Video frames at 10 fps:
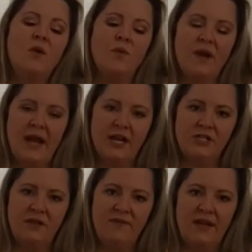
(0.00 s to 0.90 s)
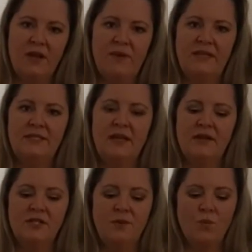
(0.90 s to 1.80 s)
we're actually finding ways to
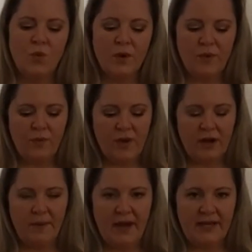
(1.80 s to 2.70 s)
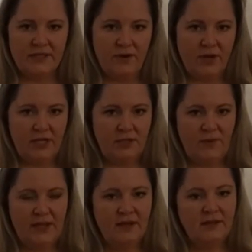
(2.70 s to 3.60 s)
actually work with what our body is already
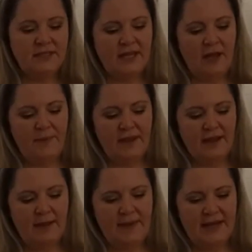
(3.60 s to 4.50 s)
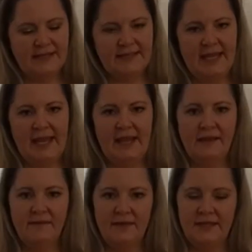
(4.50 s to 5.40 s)
doing to help it come in and
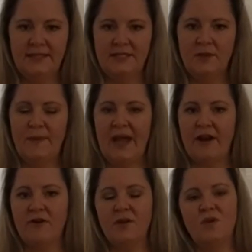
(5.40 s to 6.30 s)
say, this is the pattern.